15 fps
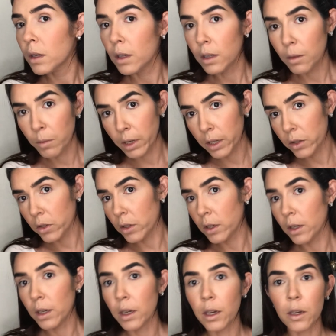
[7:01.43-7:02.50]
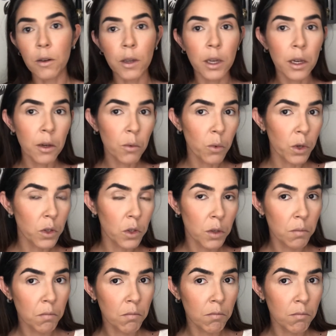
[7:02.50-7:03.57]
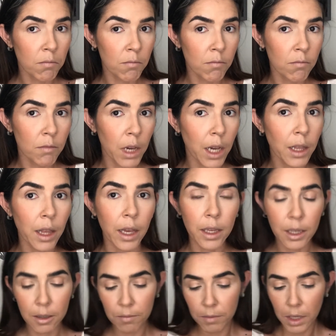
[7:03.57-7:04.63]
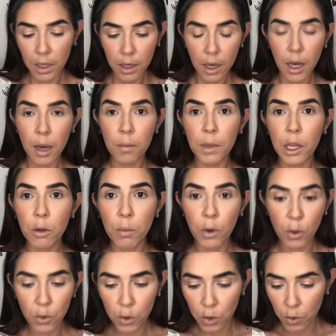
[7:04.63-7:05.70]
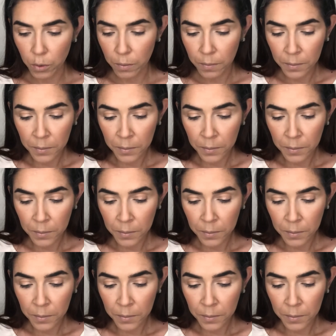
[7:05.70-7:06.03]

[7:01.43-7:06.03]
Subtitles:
in my cheek area, which I like. I'm not opposed to.